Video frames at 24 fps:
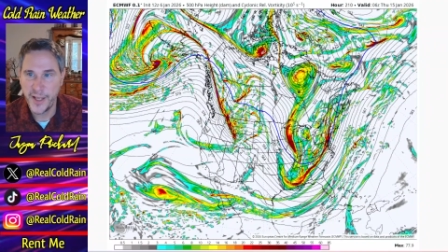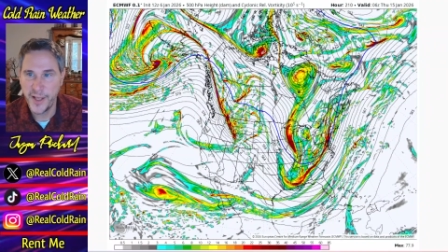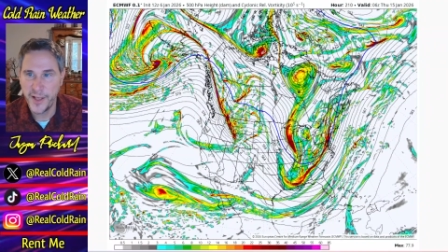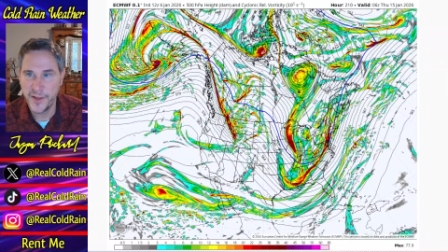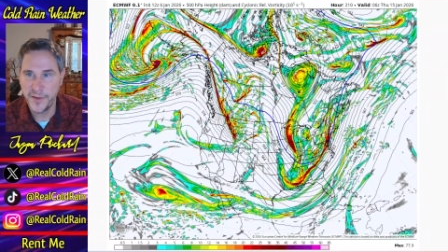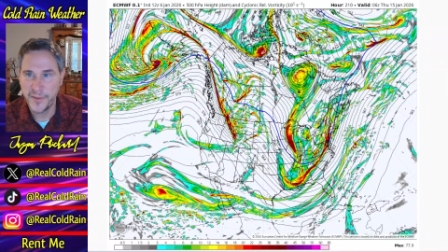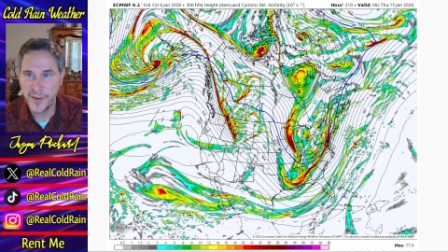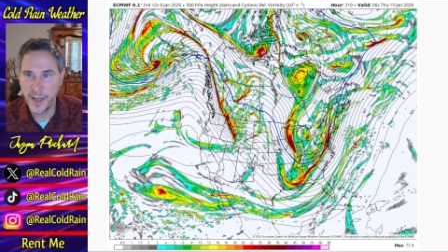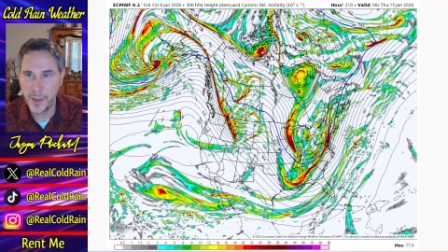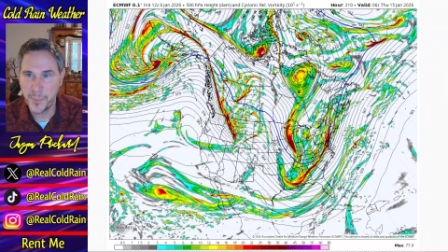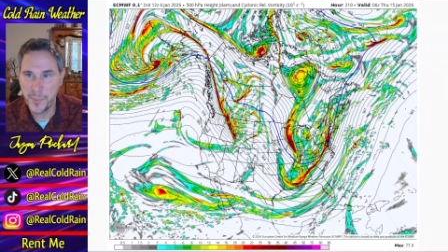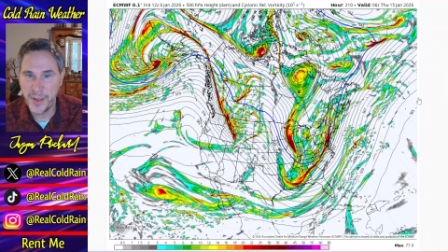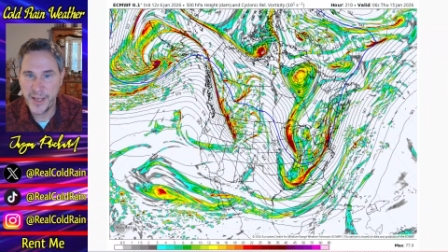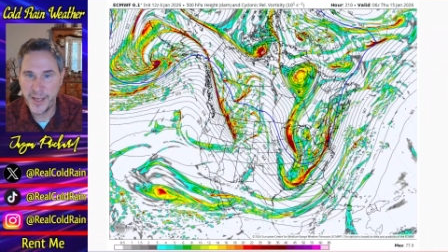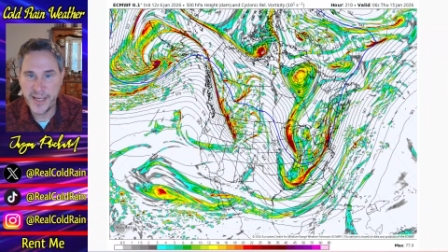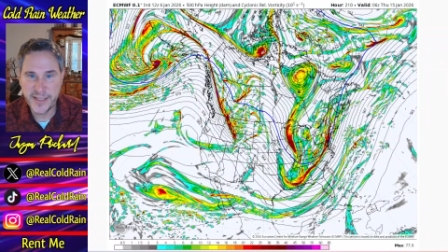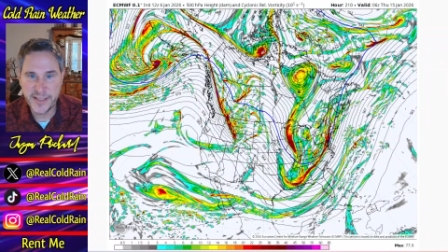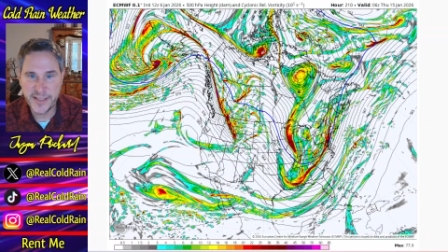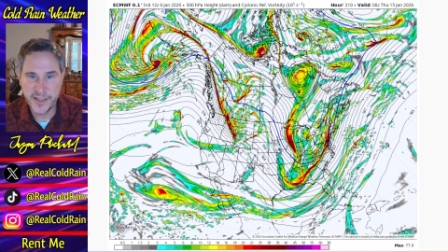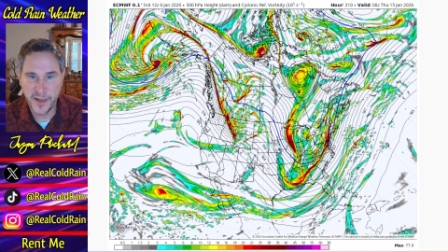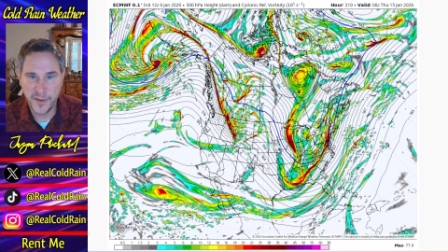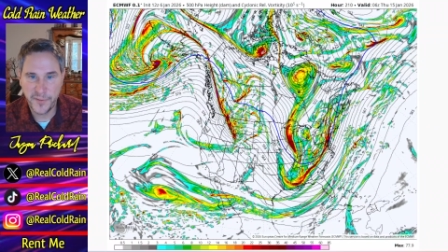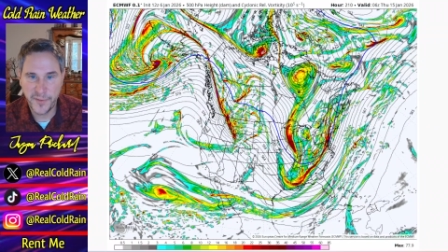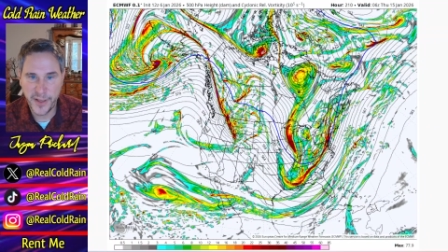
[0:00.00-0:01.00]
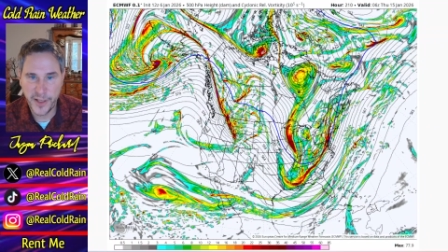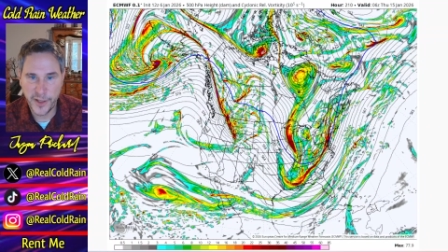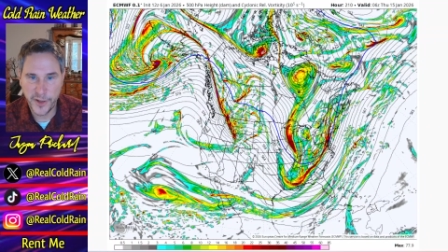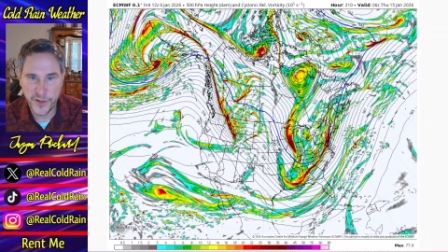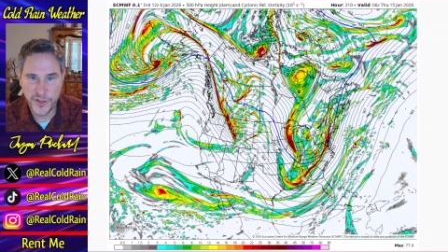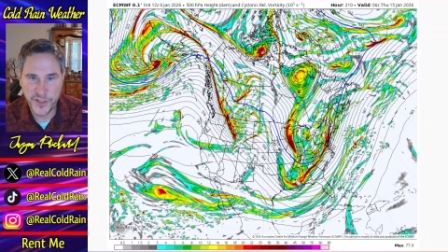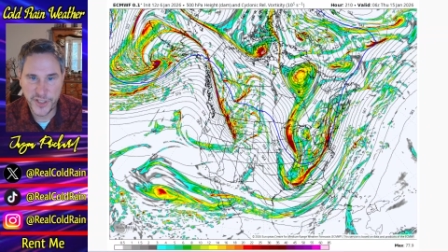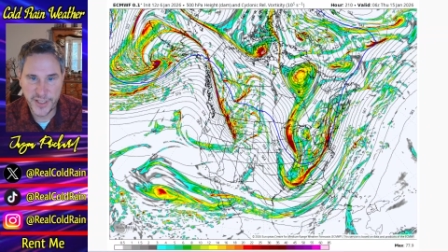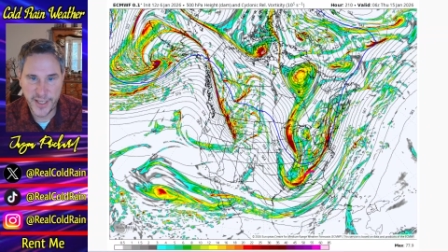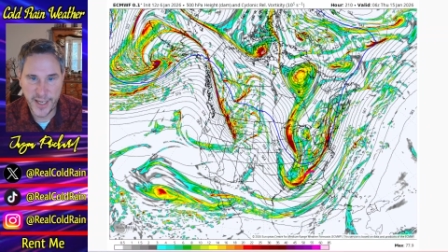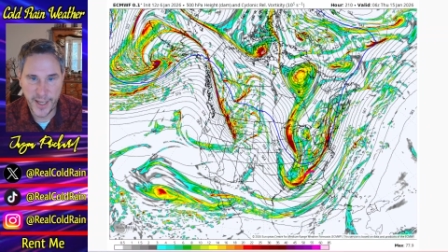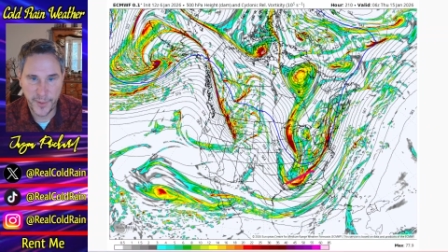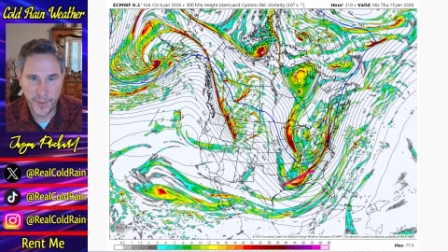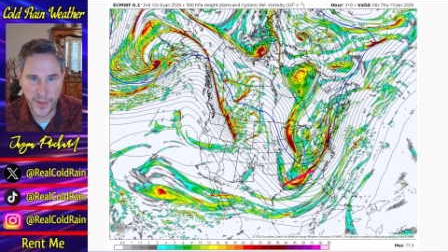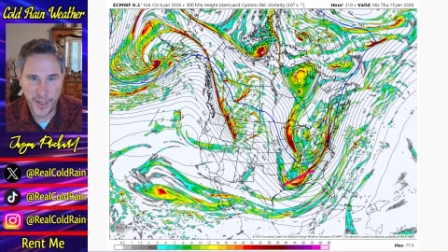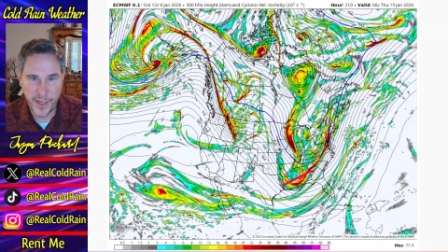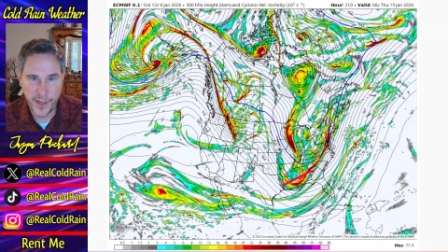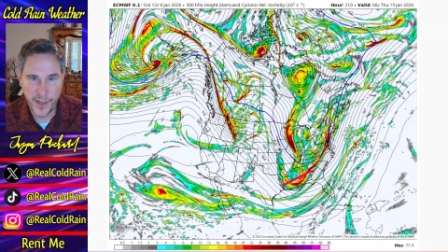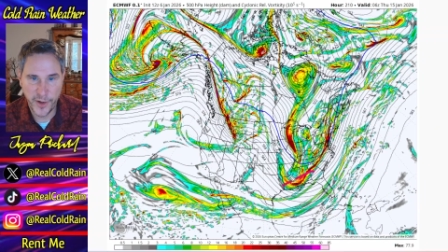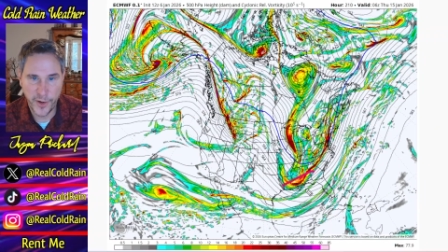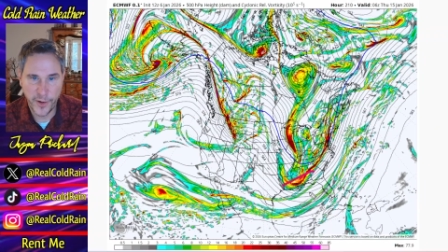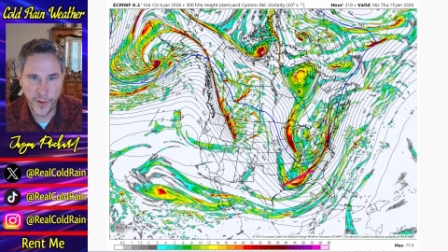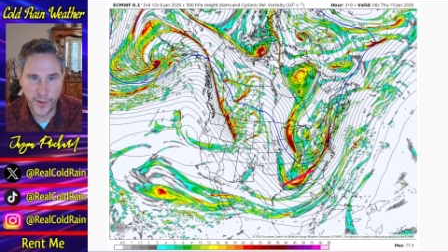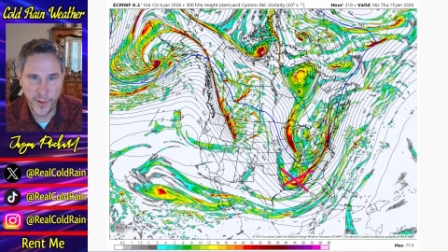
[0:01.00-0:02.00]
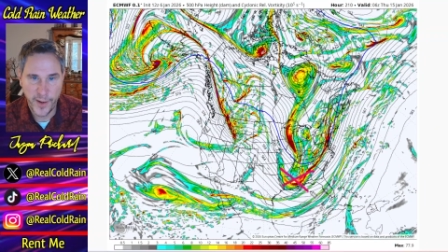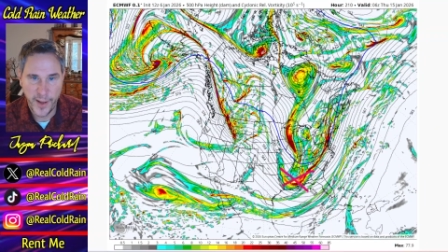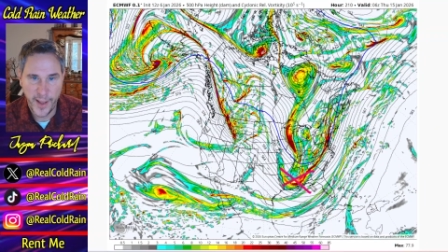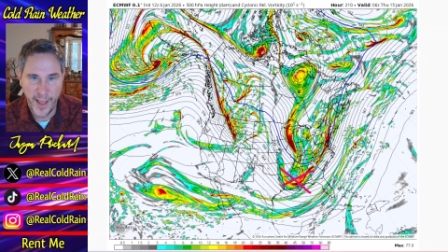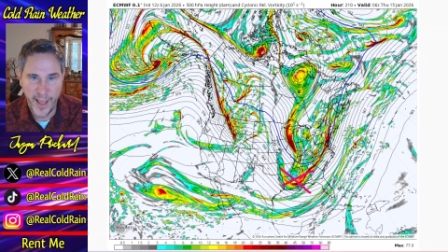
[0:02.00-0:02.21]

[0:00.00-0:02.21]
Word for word: You've got a piece of energy down here